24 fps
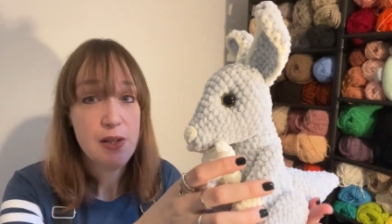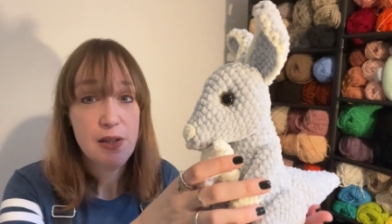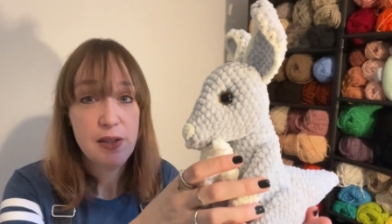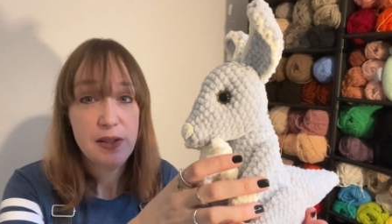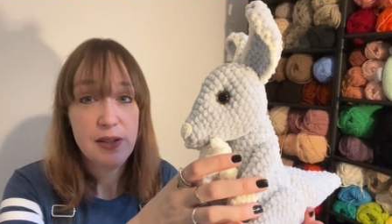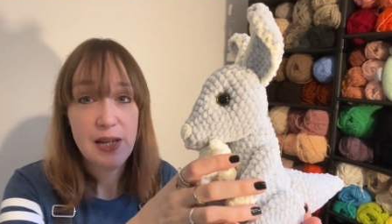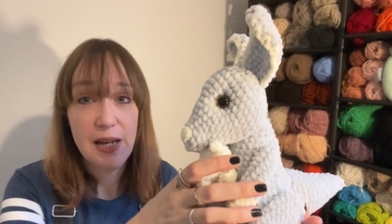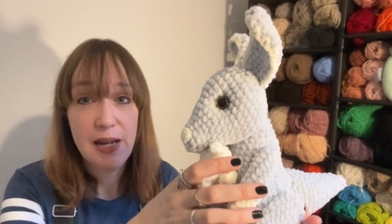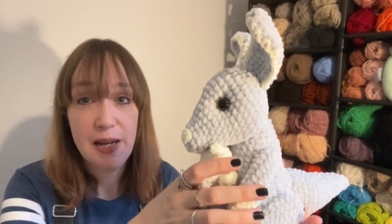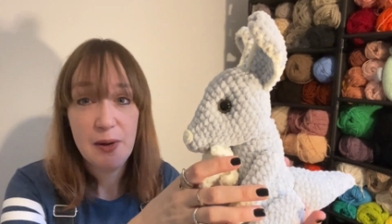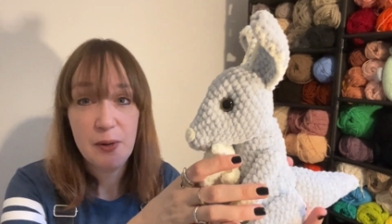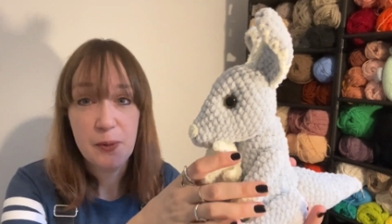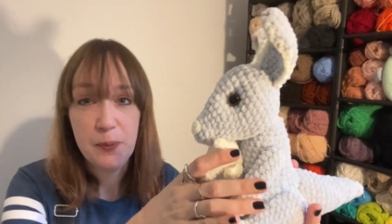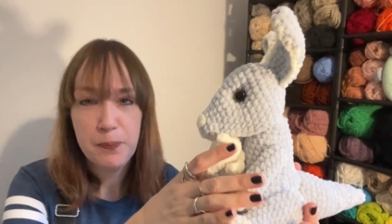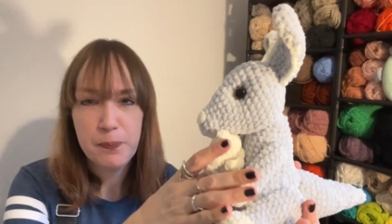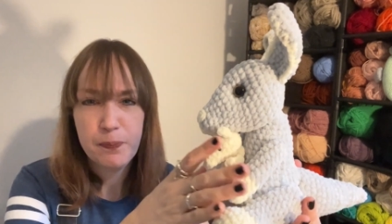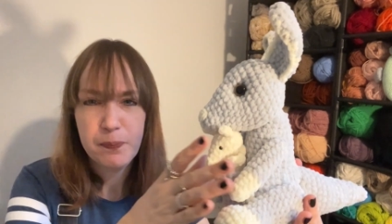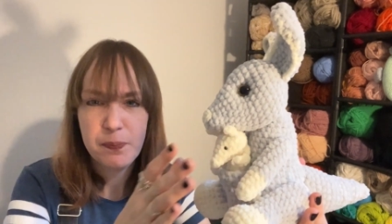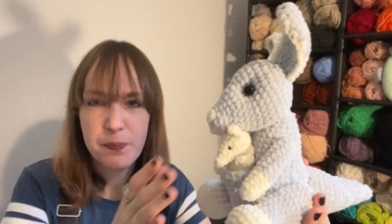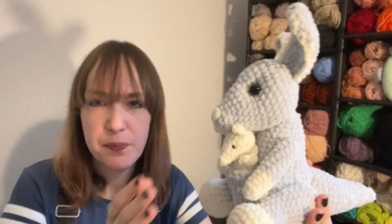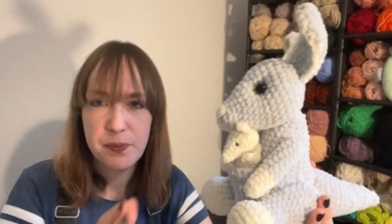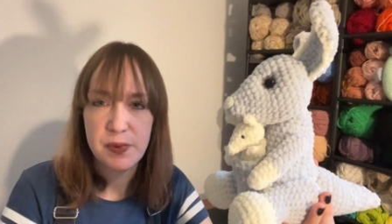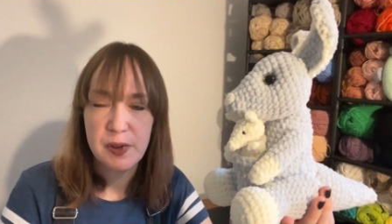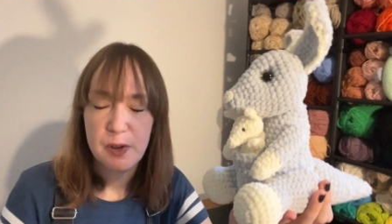Now,
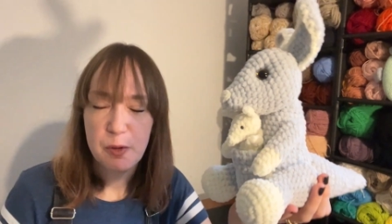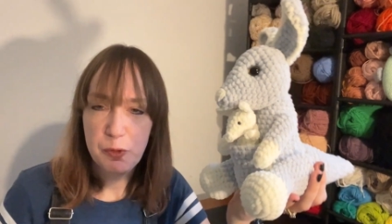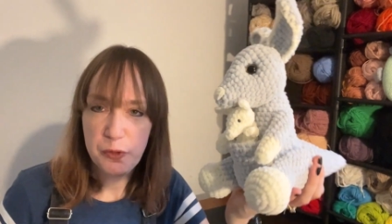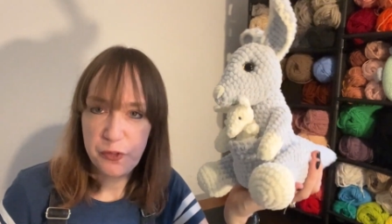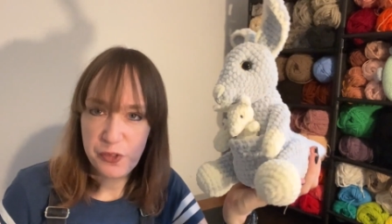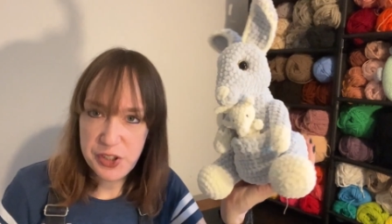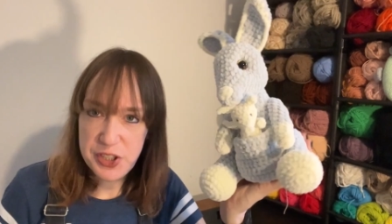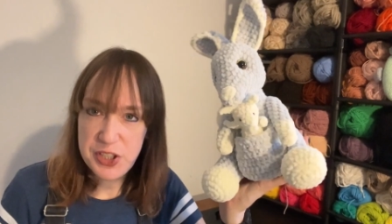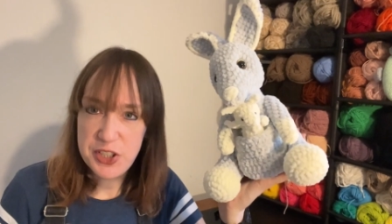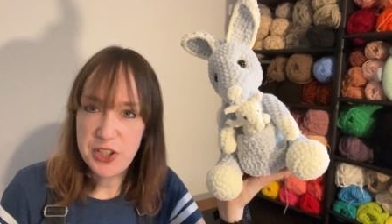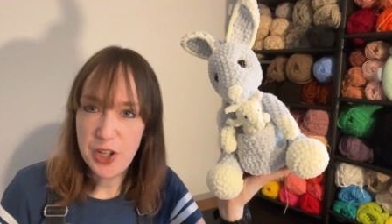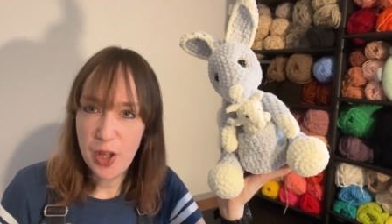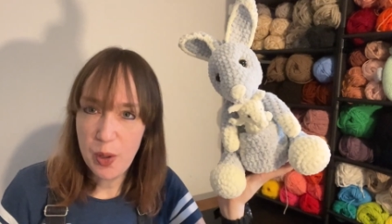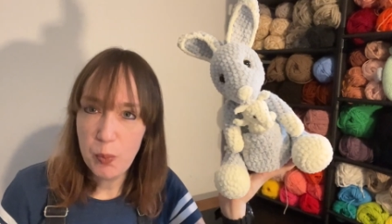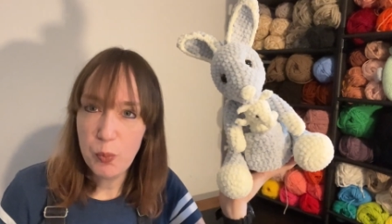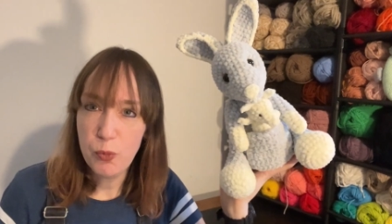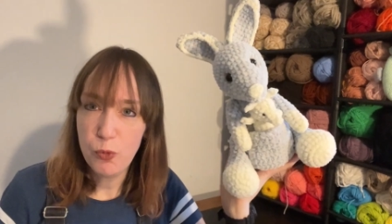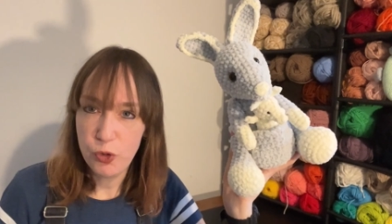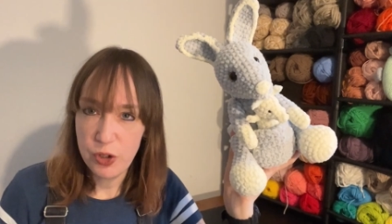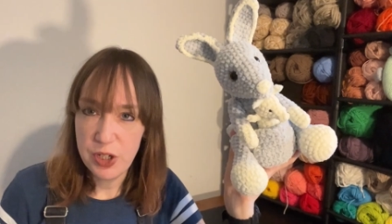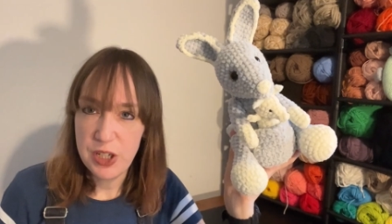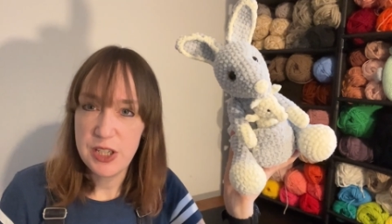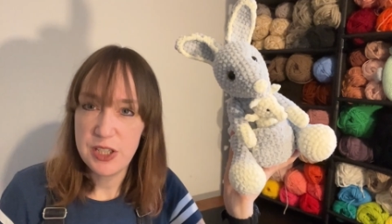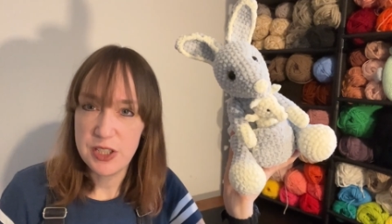for some
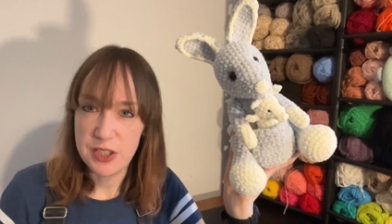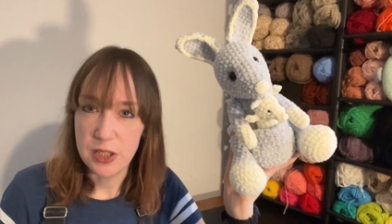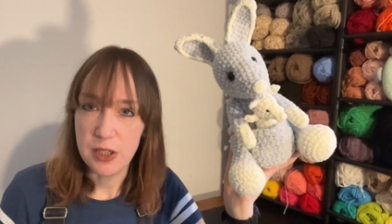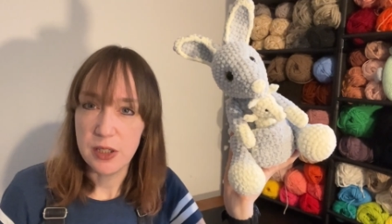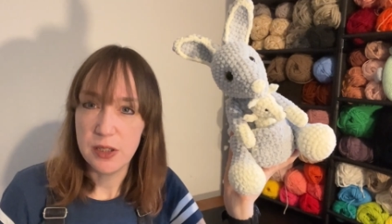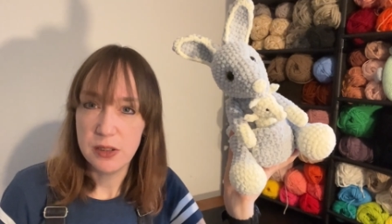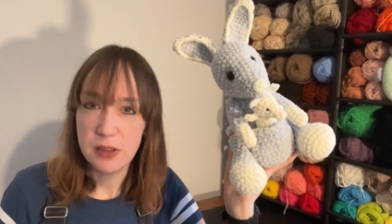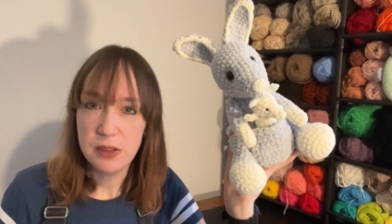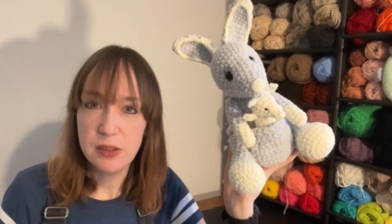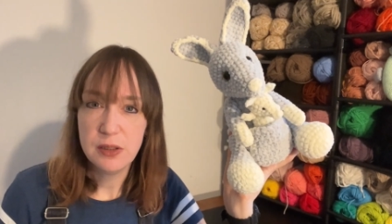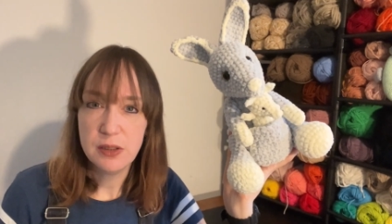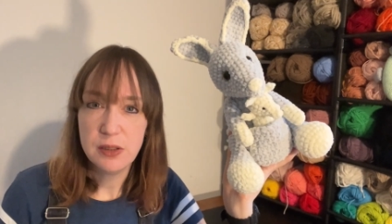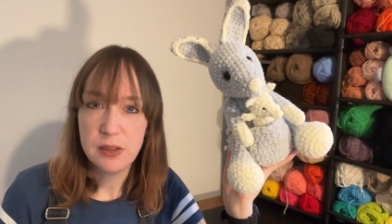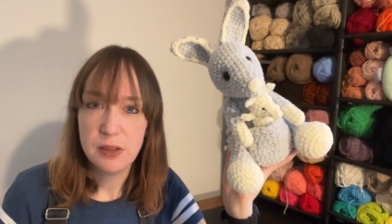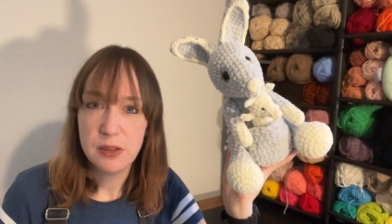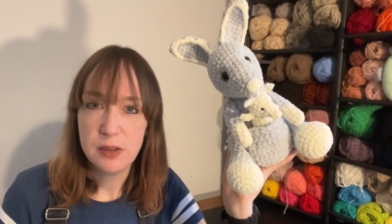reason,